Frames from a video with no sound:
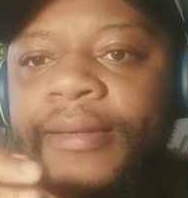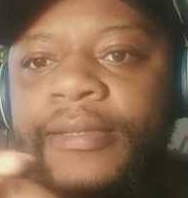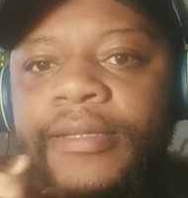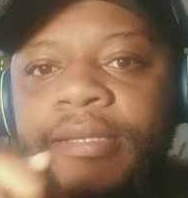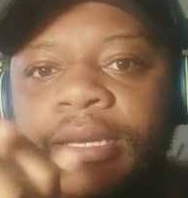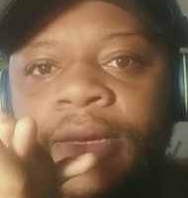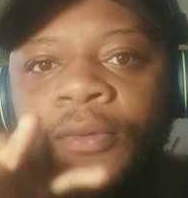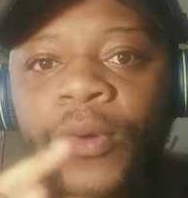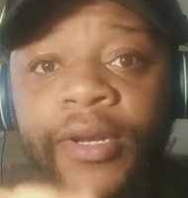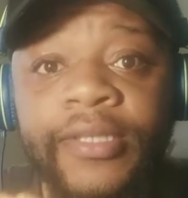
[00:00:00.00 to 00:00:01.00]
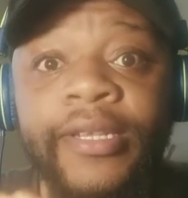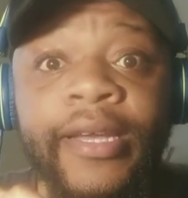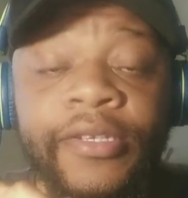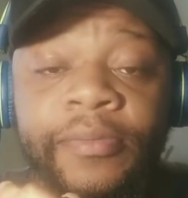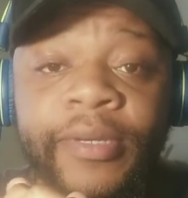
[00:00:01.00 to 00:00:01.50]
see what it's
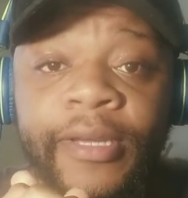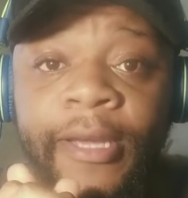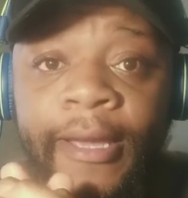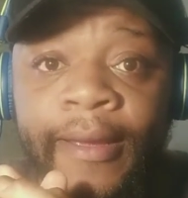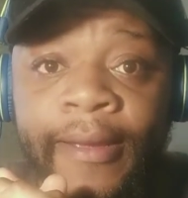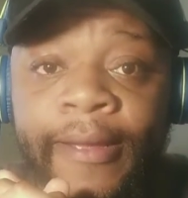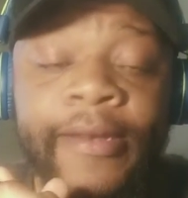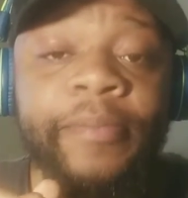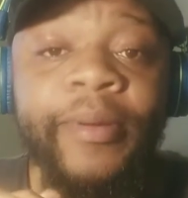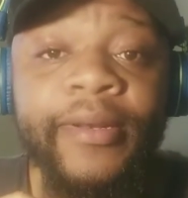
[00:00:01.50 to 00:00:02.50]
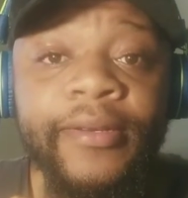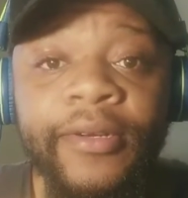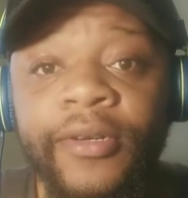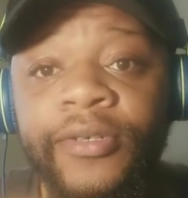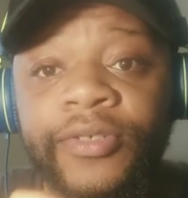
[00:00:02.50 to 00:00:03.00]
like to be a independent
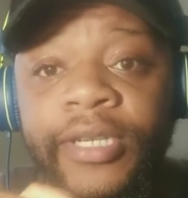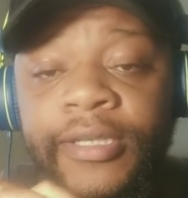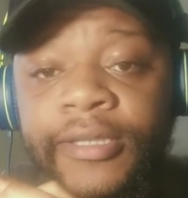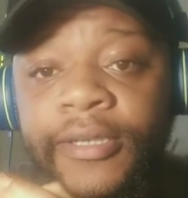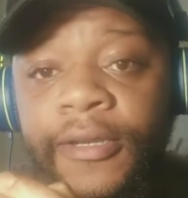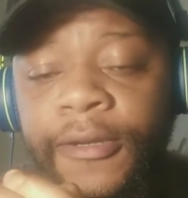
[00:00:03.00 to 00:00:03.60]
contractor.